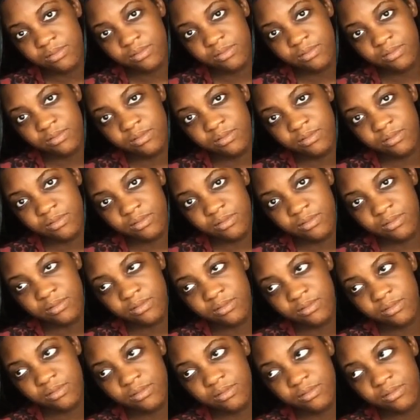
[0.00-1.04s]

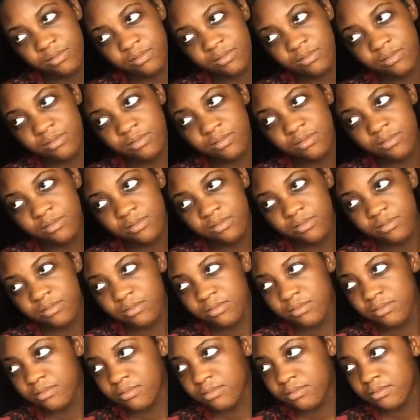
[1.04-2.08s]

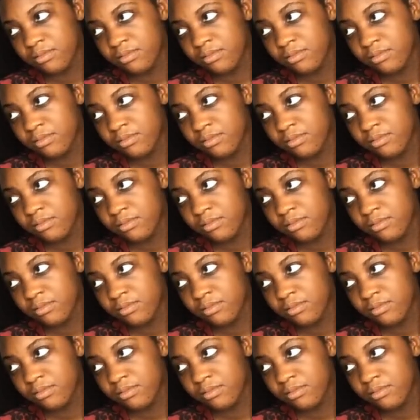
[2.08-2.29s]
No words are spoken by the person on screen.